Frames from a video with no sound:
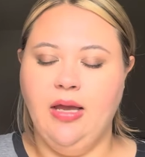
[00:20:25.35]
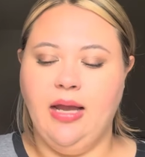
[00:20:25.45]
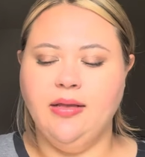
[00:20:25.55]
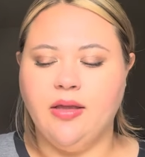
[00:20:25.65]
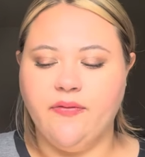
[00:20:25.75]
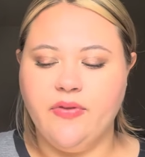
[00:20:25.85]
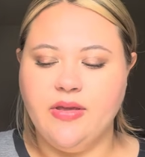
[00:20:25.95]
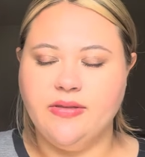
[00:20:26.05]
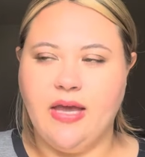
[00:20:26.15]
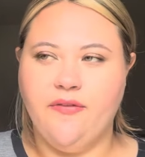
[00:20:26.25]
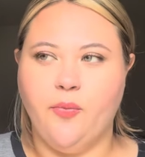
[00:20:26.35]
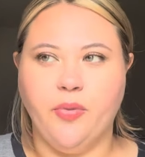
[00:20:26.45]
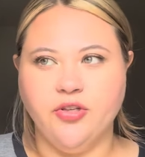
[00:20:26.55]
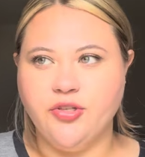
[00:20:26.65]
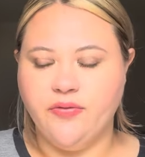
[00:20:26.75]
I love these. I have a
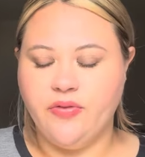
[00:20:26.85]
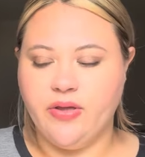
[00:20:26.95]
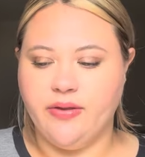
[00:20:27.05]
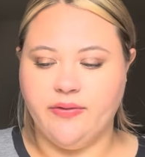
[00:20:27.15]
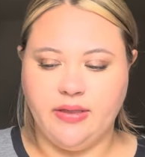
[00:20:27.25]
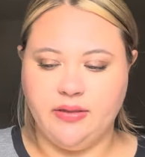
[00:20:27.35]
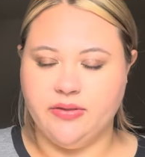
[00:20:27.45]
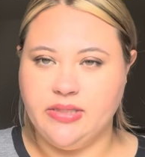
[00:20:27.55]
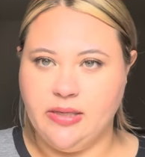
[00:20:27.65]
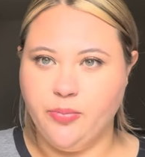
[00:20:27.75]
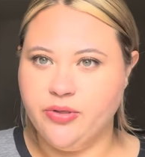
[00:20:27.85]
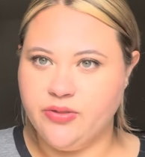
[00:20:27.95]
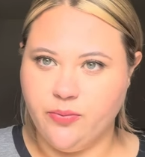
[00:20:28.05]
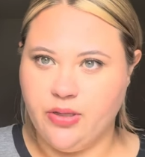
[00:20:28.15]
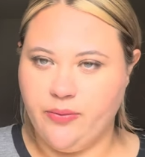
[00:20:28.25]
bunch of the like little samples
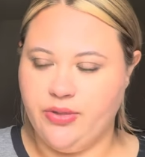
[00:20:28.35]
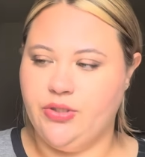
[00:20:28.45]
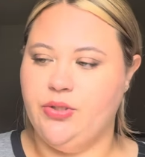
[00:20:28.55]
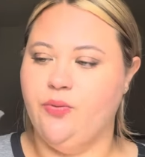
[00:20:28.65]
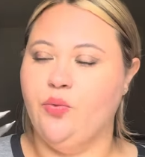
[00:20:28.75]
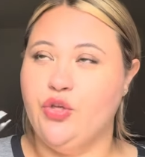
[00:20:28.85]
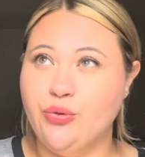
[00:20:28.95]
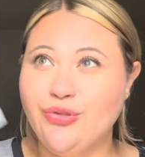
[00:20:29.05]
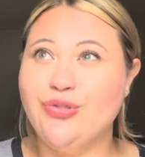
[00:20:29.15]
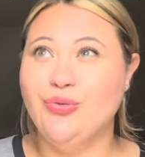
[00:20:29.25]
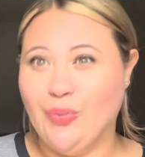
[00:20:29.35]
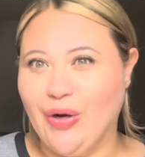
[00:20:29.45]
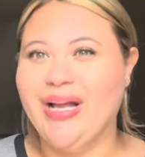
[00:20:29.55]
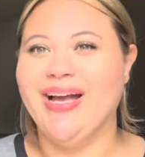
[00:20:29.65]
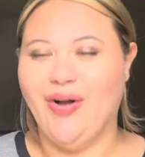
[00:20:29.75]
from when I was used to
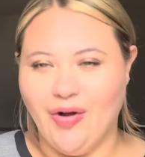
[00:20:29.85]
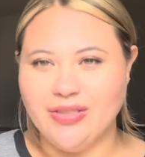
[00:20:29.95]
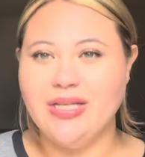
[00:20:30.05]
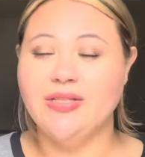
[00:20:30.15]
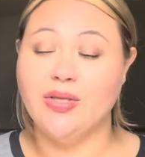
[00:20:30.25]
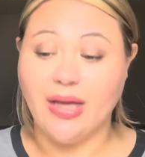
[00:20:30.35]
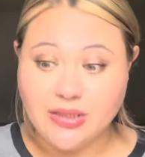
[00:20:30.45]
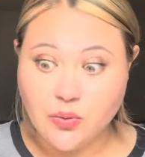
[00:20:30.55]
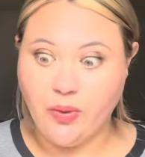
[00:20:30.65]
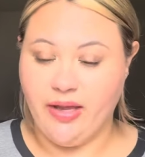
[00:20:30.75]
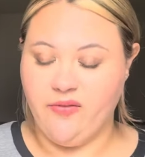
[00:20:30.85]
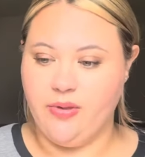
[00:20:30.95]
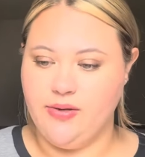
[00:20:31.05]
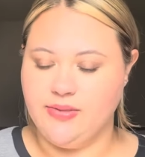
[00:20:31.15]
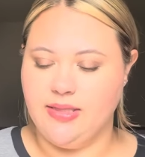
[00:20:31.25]
work at Ulta, so that's why I've
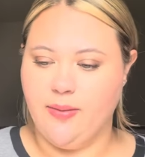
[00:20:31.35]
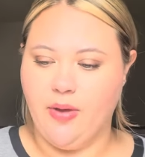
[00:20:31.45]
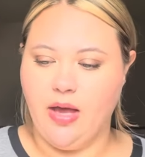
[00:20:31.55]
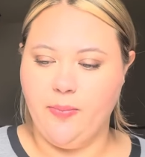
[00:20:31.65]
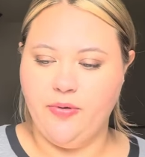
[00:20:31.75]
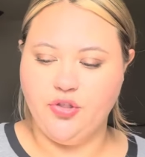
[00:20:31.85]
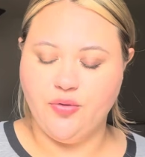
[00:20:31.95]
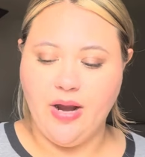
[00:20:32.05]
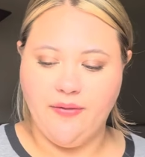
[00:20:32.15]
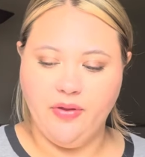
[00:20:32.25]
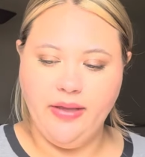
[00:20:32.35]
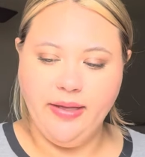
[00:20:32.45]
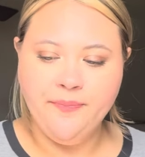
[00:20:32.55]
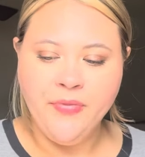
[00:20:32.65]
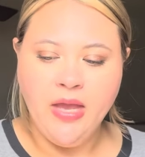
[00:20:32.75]
been using them up traveling.